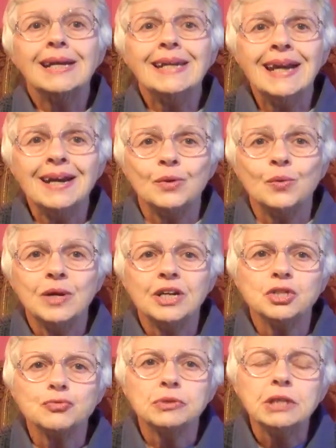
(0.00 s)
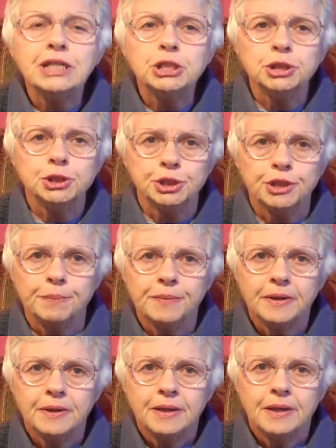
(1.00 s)
Now it's relationship.
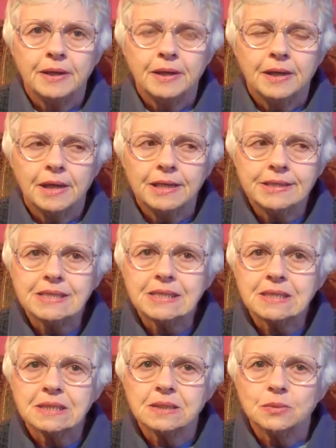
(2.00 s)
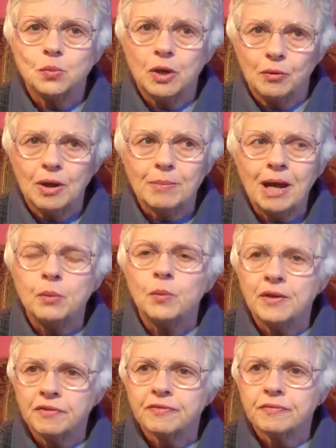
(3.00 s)
It's where am I
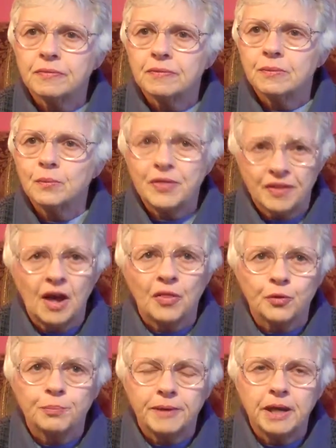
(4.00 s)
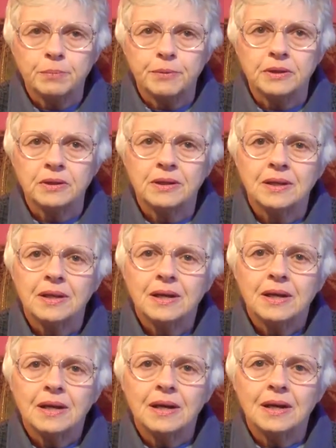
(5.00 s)
with, with other people?
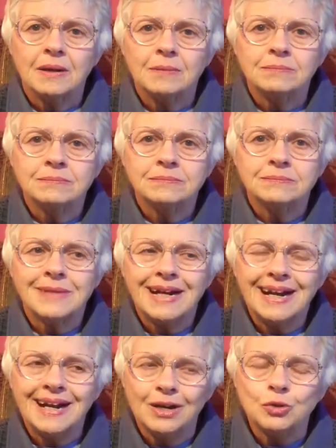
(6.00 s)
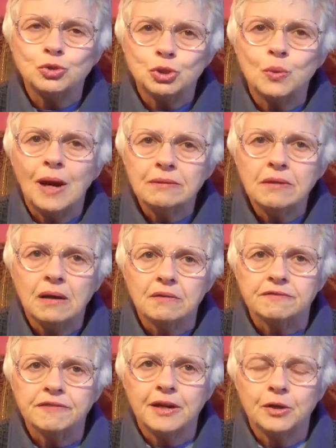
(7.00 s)
Um, how do I
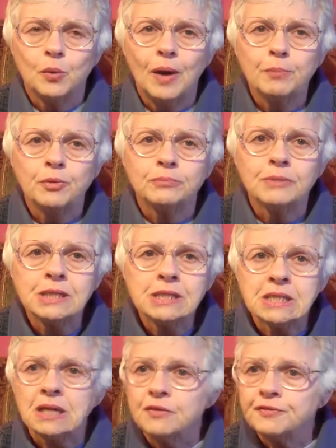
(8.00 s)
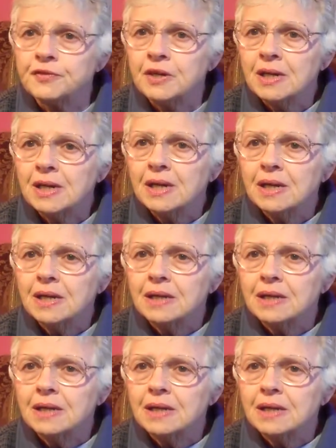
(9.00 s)
love? How do I put myself